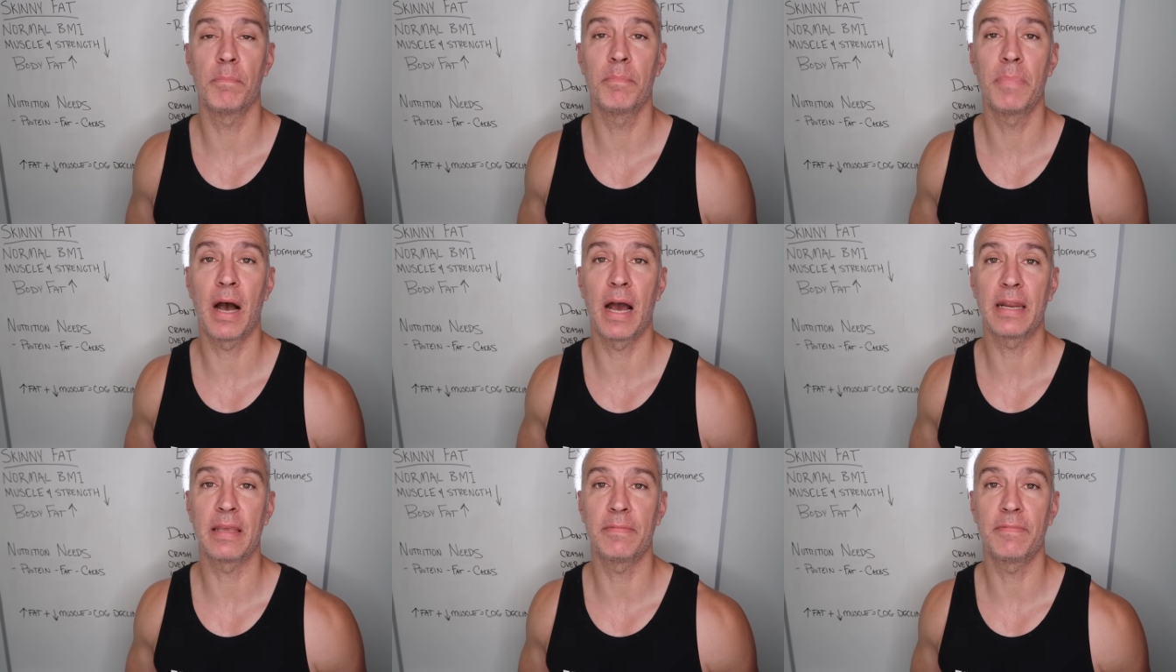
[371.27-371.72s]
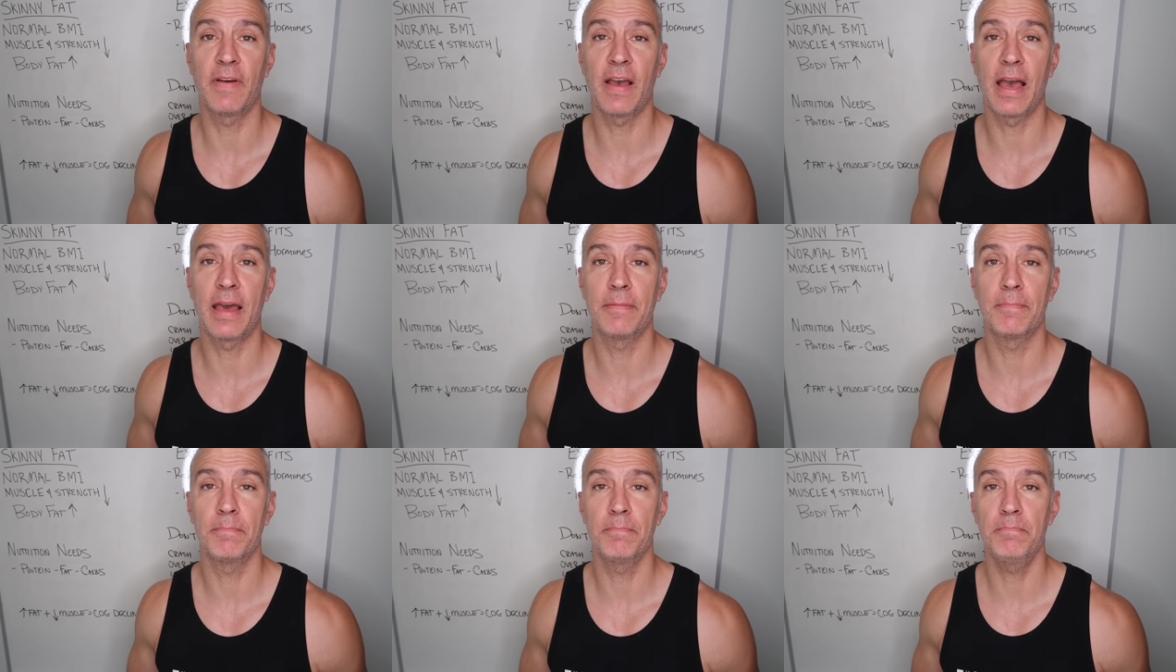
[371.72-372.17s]
body
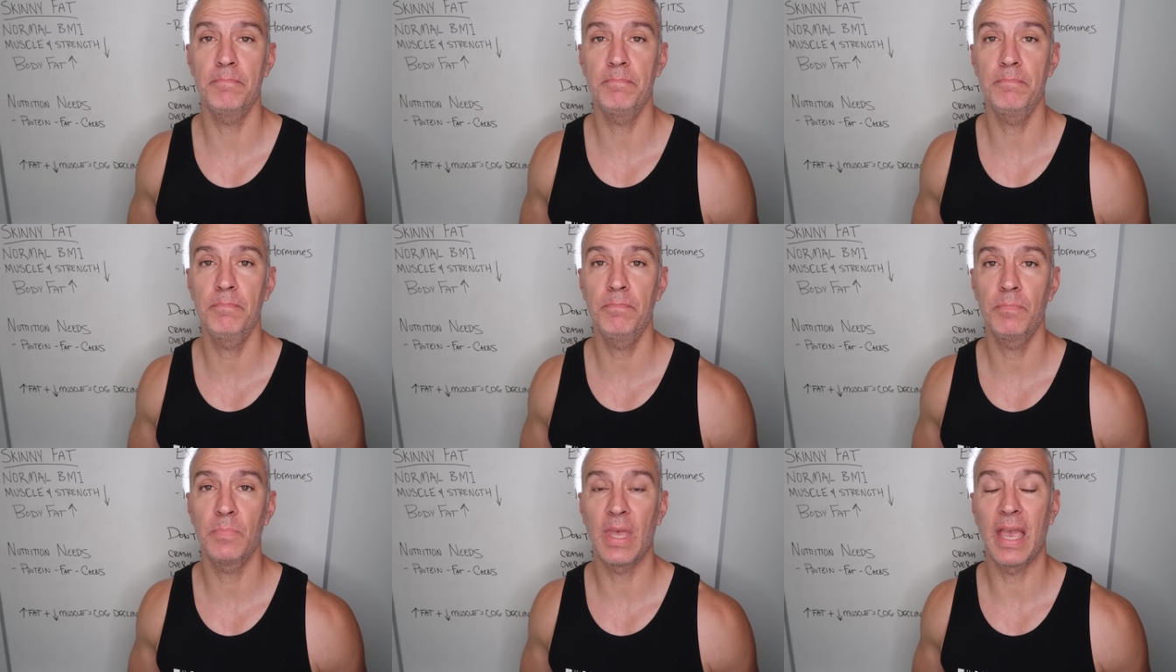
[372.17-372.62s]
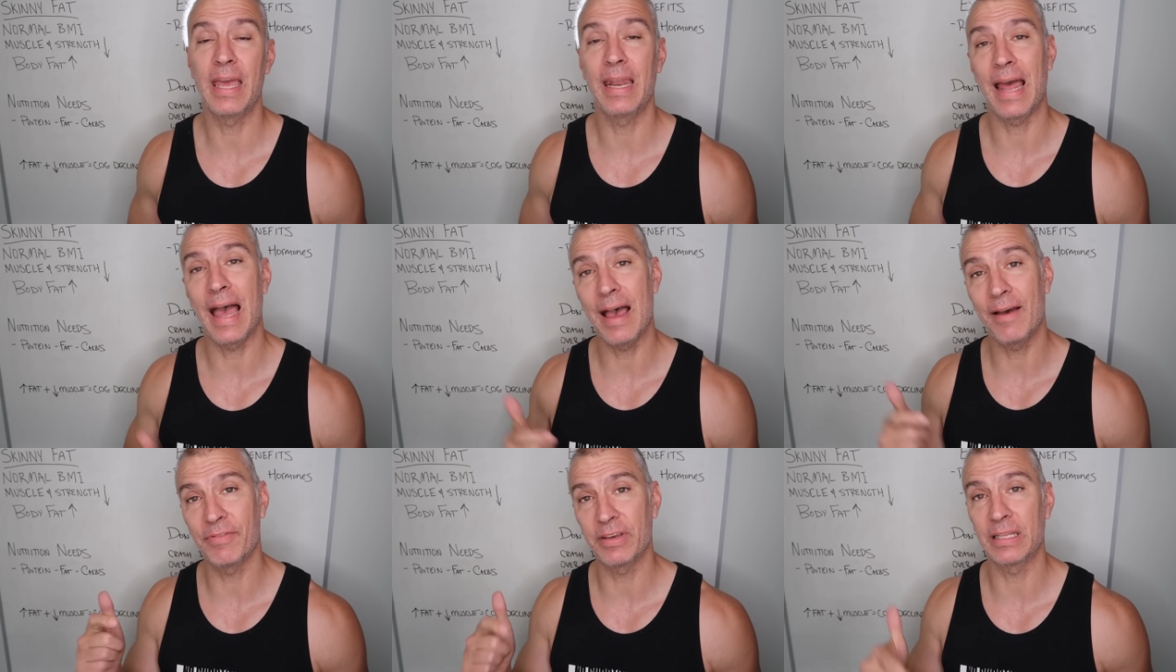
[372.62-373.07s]
fat and
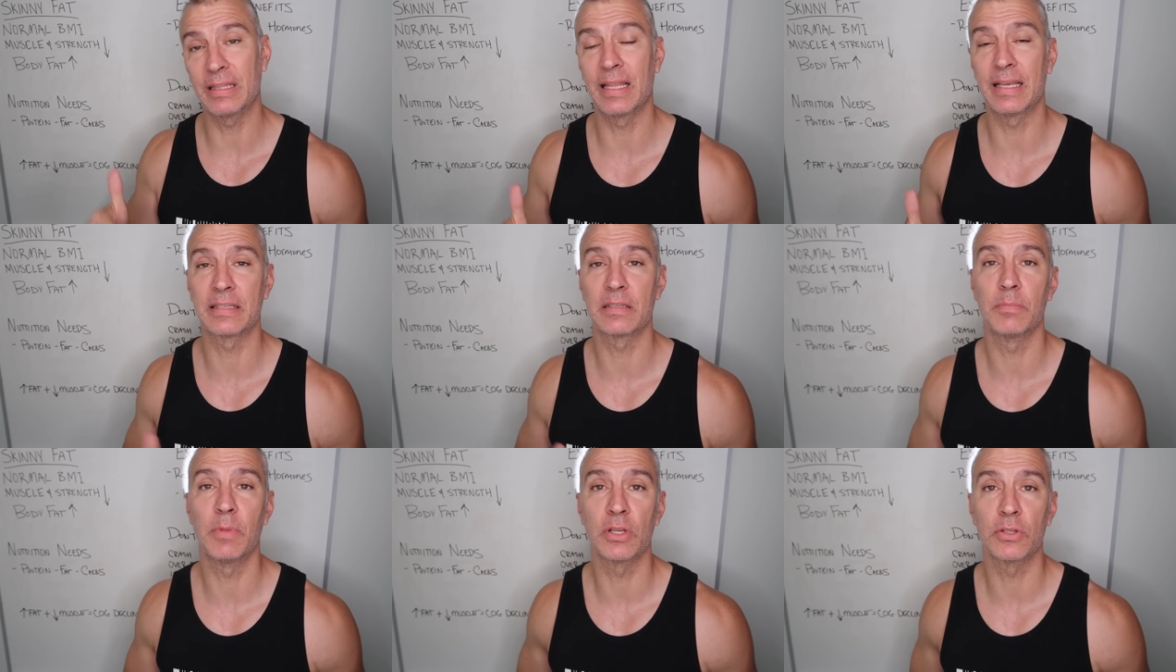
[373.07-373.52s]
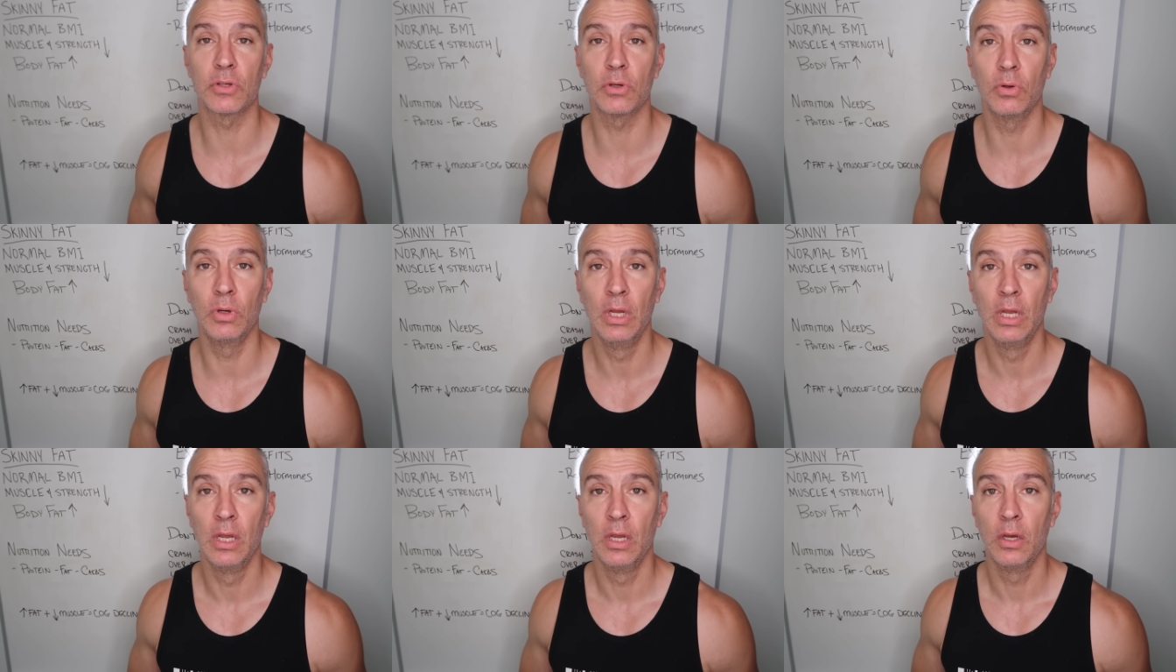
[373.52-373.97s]
having less
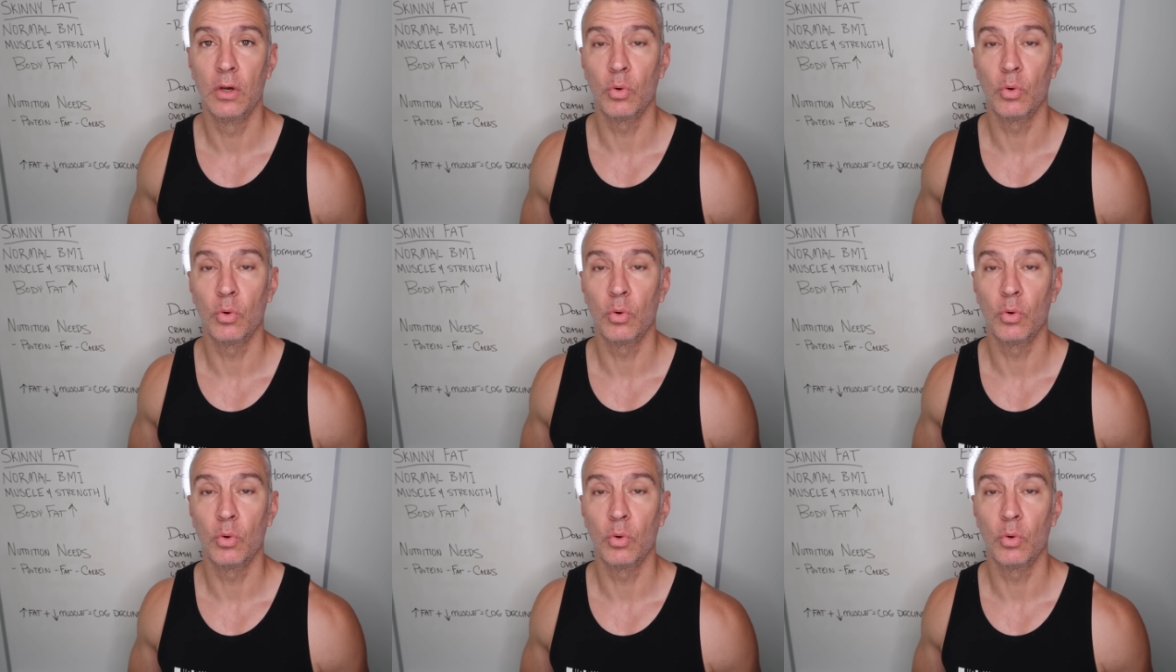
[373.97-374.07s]
muscle,